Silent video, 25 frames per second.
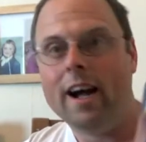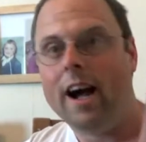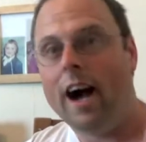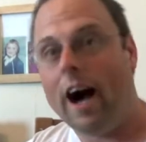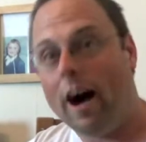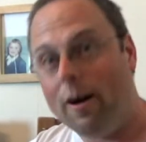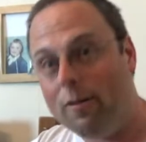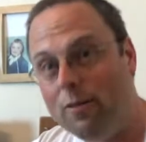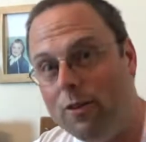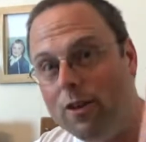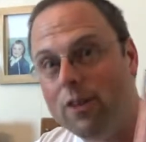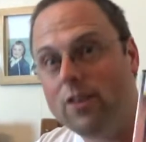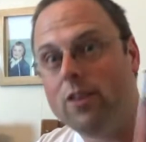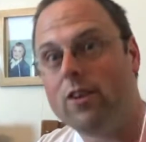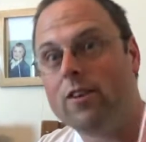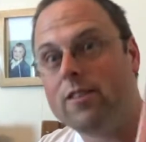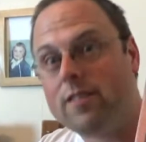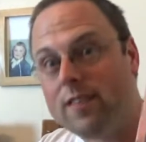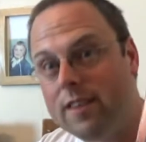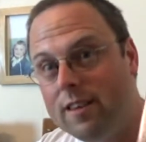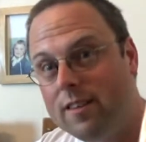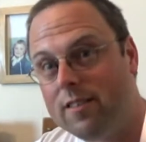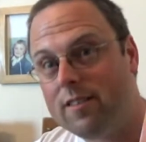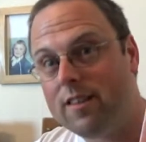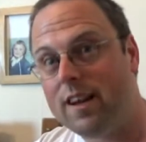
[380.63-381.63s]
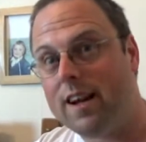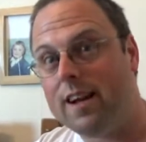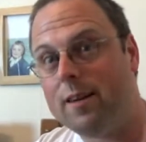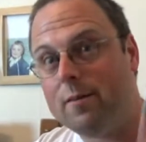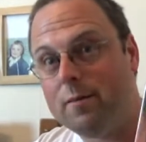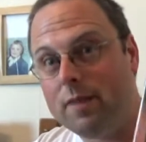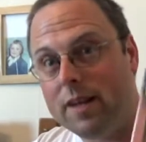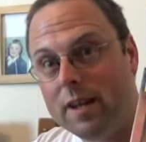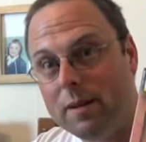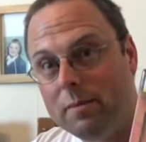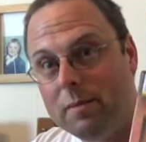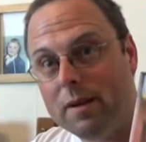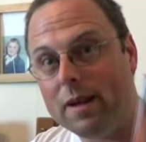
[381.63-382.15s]
I've not looked at his
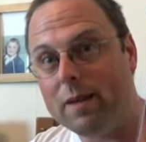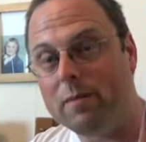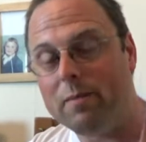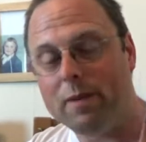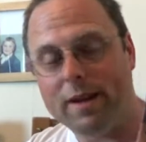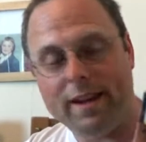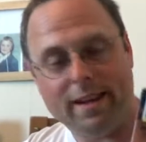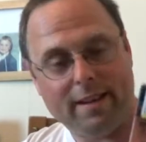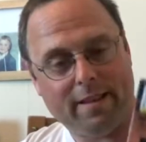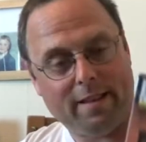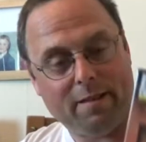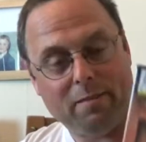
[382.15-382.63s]
IMDb page.